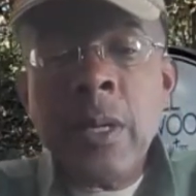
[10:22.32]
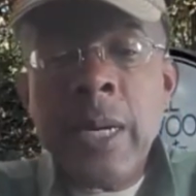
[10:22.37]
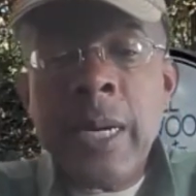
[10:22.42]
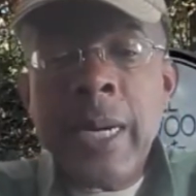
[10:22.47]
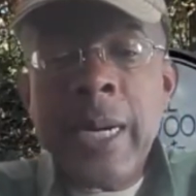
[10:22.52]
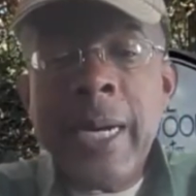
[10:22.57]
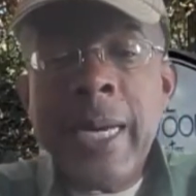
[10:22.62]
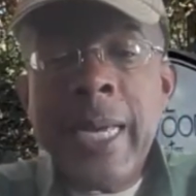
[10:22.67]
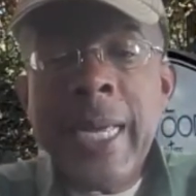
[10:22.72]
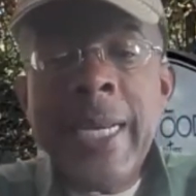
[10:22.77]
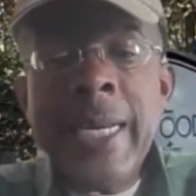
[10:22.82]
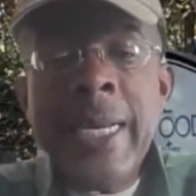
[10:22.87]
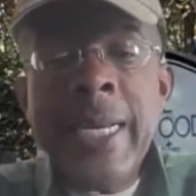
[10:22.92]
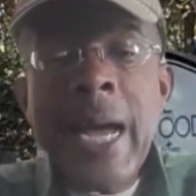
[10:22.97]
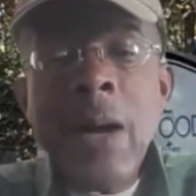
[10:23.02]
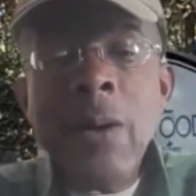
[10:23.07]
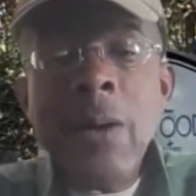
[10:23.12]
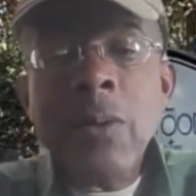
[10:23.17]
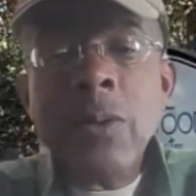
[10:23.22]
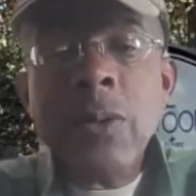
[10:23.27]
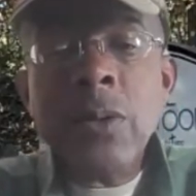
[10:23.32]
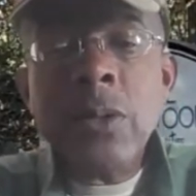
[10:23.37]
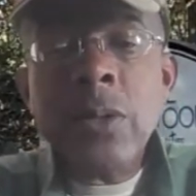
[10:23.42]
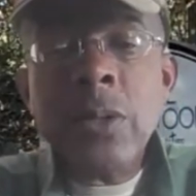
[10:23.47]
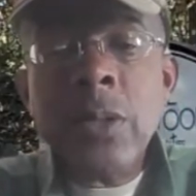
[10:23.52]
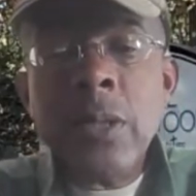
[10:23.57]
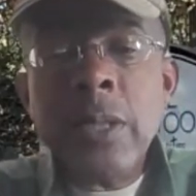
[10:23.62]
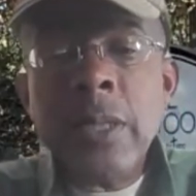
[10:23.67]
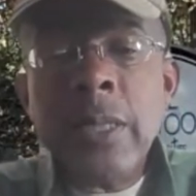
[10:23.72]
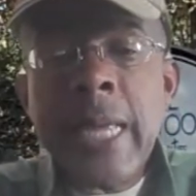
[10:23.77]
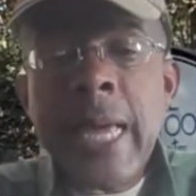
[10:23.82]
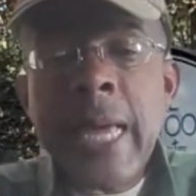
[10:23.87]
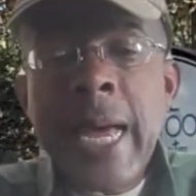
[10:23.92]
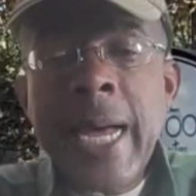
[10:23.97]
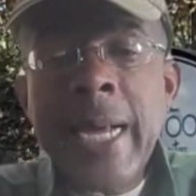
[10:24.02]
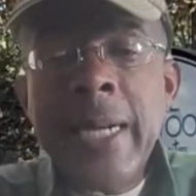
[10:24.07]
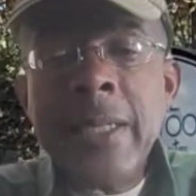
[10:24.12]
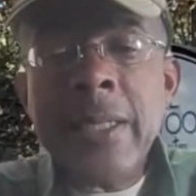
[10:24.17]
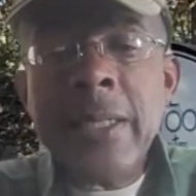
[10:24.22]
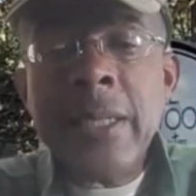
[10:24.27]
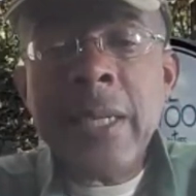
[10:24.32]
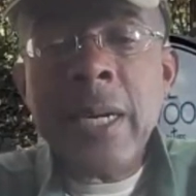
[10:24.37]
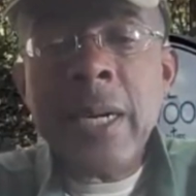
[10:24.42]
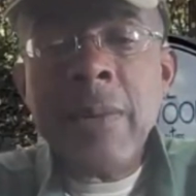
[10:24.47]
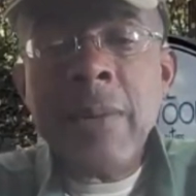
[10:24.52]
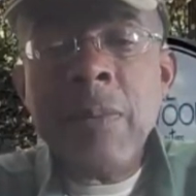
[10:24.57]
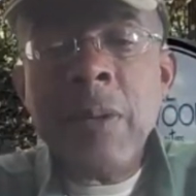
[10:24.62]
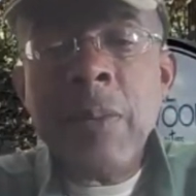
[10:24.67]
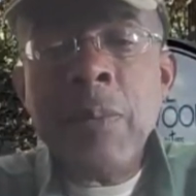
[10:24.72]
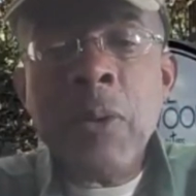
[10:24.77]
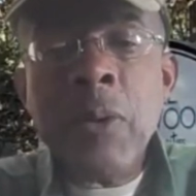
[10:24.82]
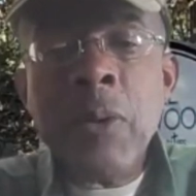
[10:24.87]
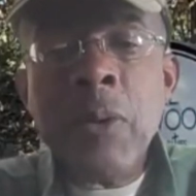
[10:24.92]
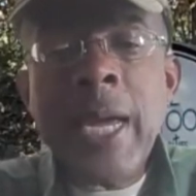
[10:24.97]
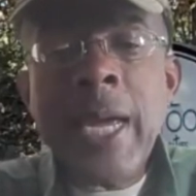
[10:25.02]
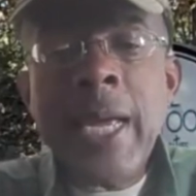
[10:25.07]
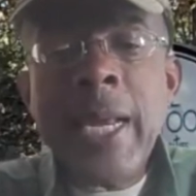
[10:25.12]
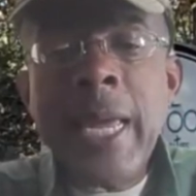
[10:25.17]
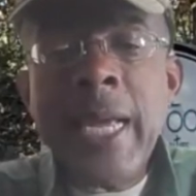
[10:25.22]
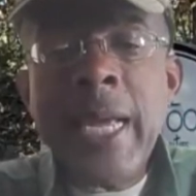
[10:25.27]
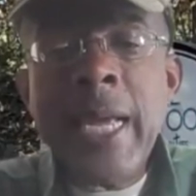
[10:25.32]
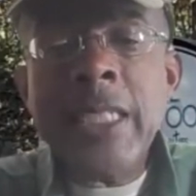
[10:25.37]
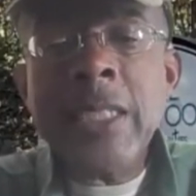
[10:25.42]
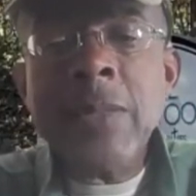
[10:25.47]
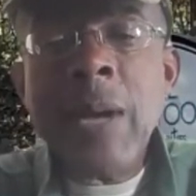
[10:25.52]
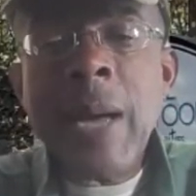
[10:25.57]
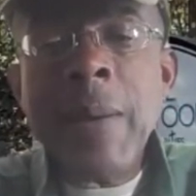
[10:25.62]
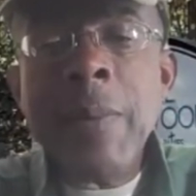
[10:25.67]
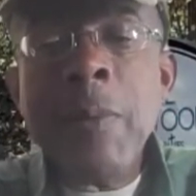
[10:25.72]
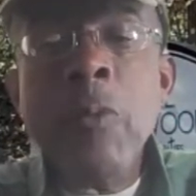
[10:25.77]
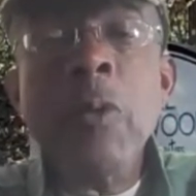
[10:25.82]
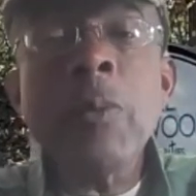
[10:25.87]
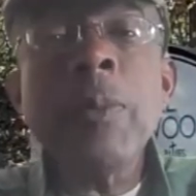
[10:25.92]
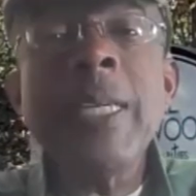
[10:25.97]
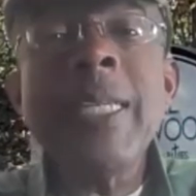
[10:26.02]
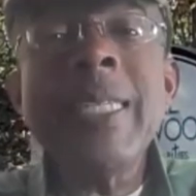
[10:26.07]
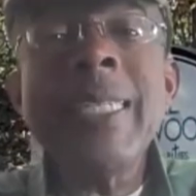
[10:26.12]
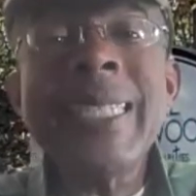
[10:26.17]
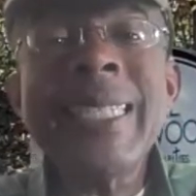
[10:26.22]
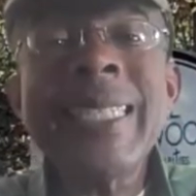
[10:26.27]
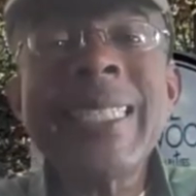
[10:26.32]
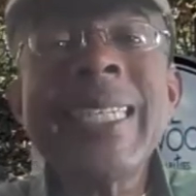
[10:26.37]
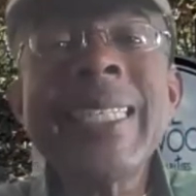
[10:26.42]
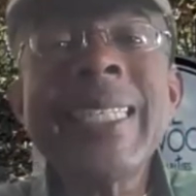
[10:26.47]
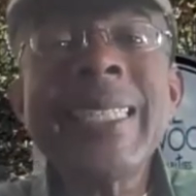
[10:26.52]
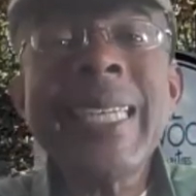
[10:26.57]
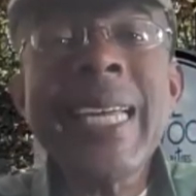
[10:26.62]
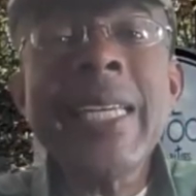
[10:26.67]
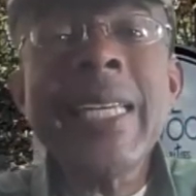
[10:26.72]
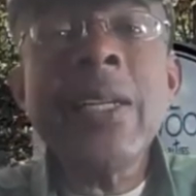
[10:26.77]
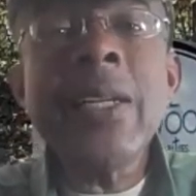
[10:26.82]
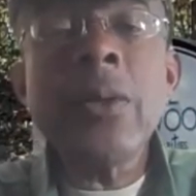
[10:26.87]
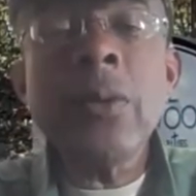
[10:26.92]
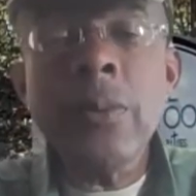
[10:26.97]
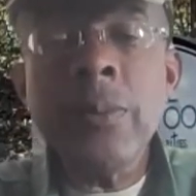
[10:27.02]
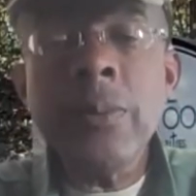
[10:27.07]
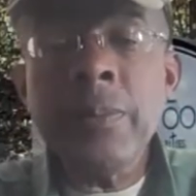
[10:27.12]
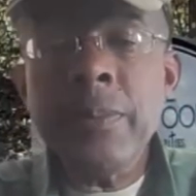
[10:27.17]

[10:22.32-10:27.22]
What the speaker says: It announced that the brand Aunt Jemima would be discontinued.